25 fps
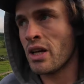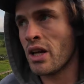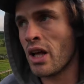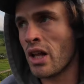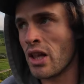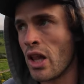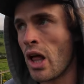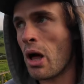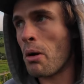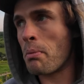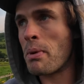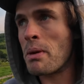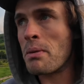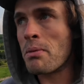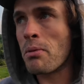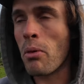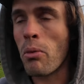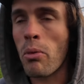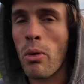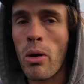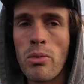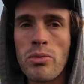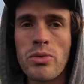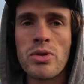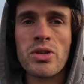a lot of people
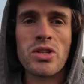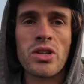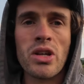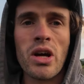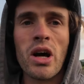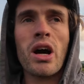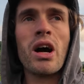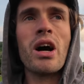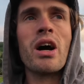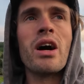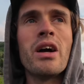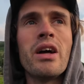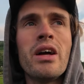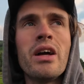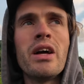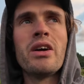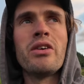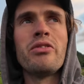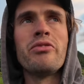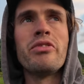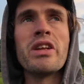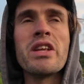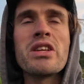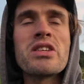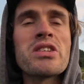won't start
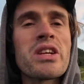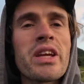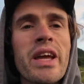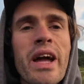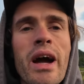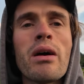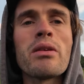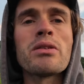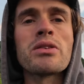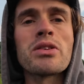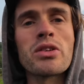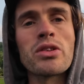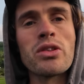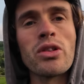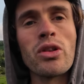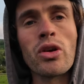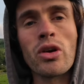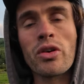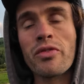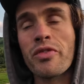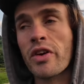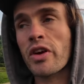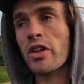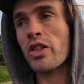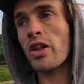reaching out to
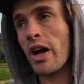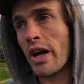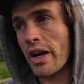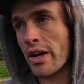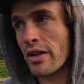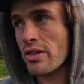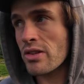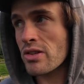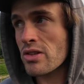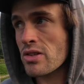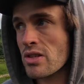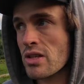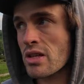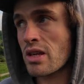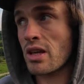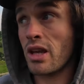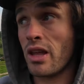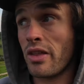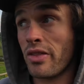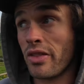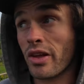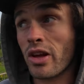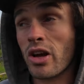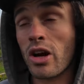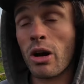look for clients
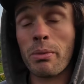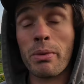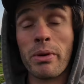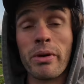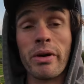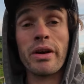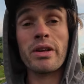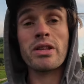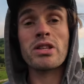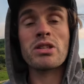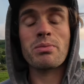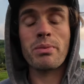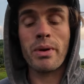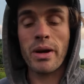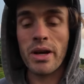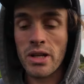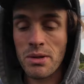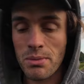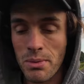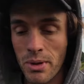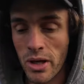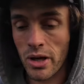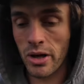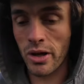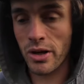in the copywriting
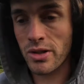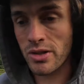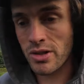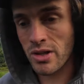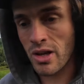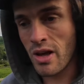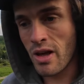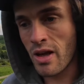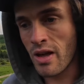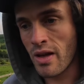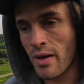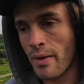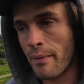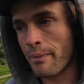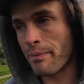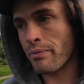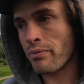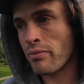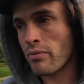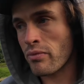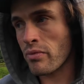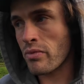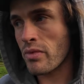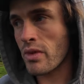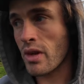space because,
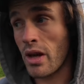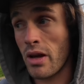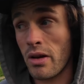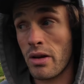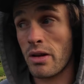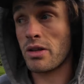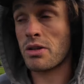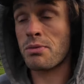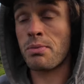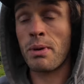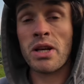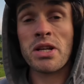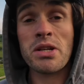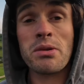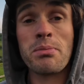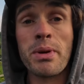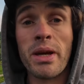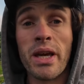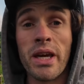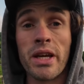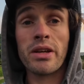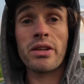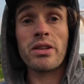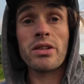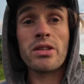especially
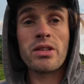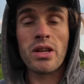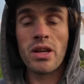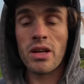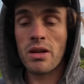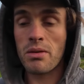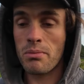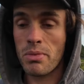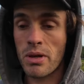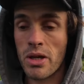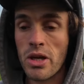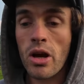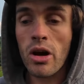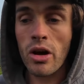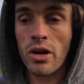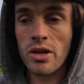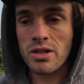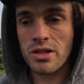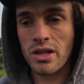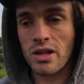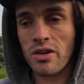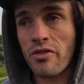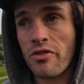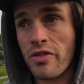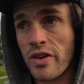beginners,
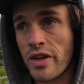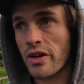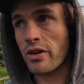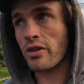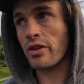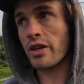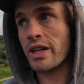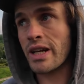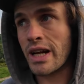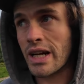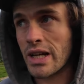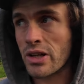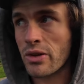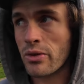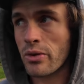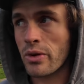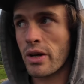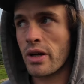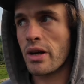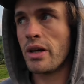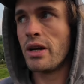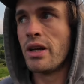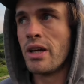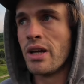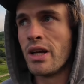because they feel
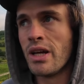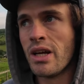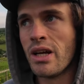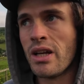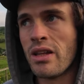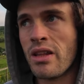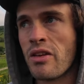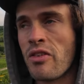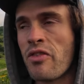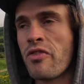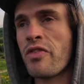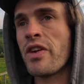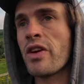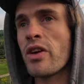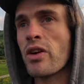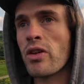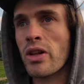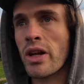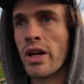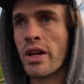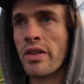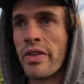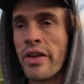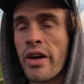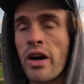inadequate. They feel
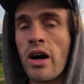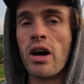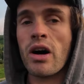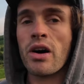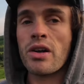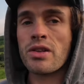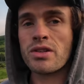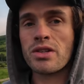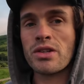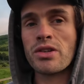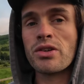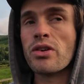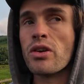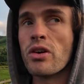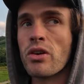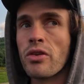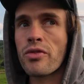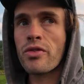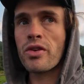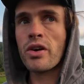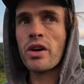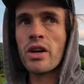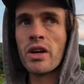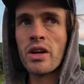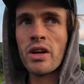like they aren't
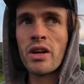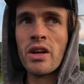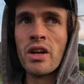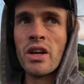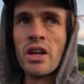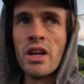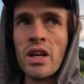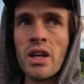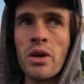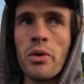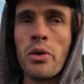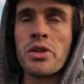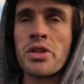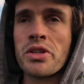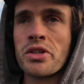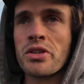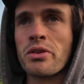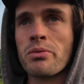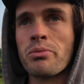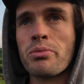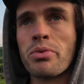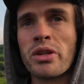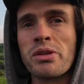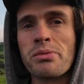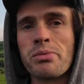enough, which is
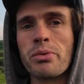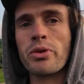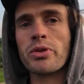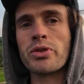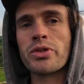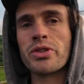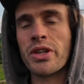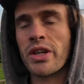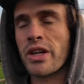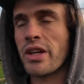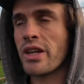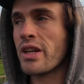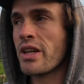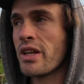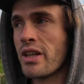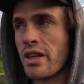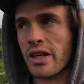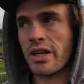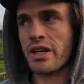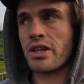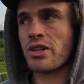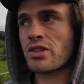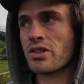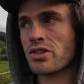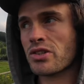complete bullshit.
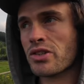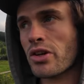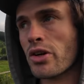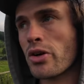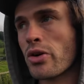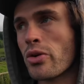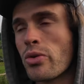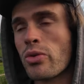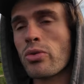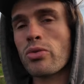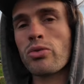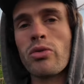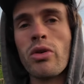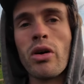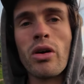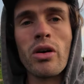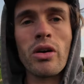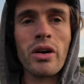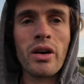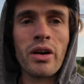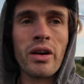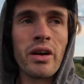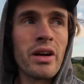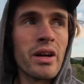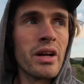Like, it's so
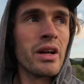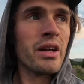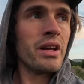wrong.